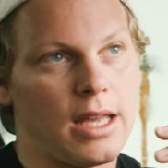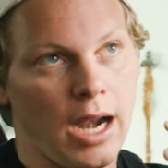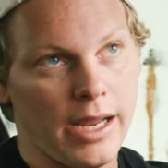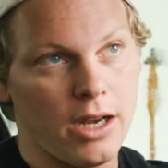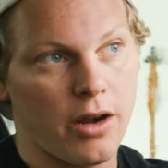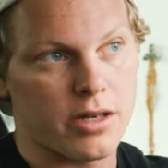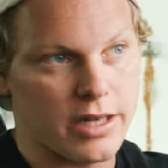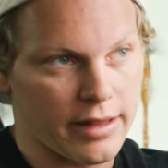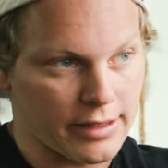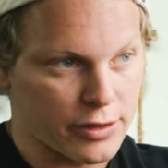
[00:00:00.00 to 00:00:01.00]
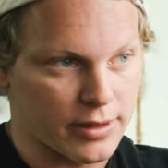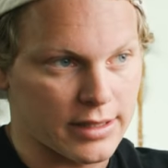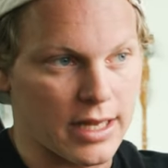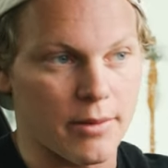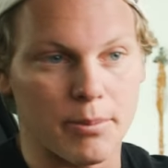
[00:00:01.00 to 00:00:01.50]
And I can understand that to an
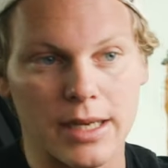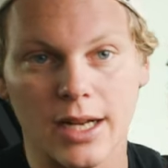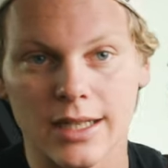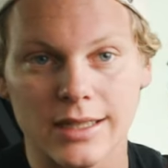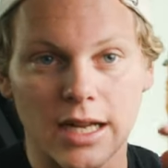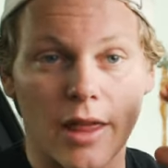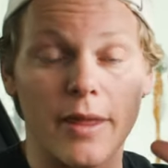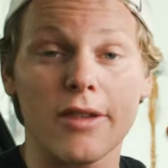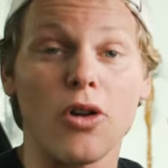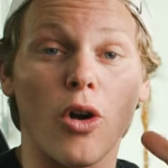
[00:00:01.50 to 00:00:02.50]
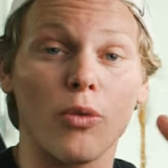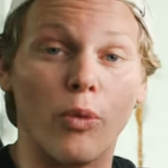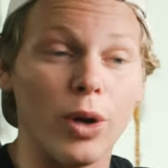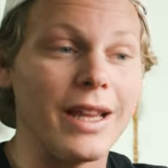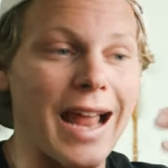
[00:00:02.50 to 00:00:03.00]
extent because this car
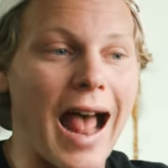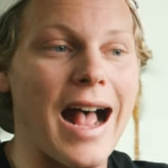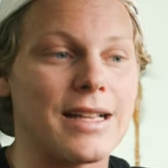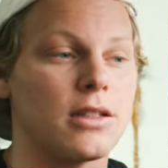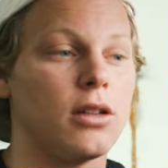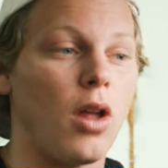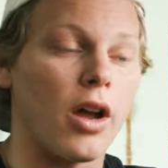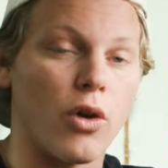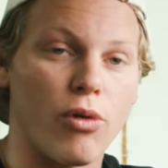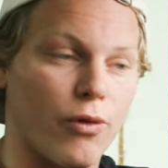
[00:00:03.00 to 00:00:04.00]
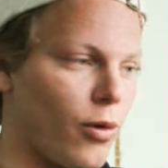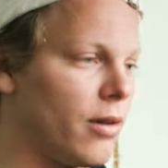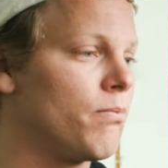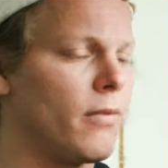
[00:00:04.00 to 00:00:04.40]
really has a lot going for it.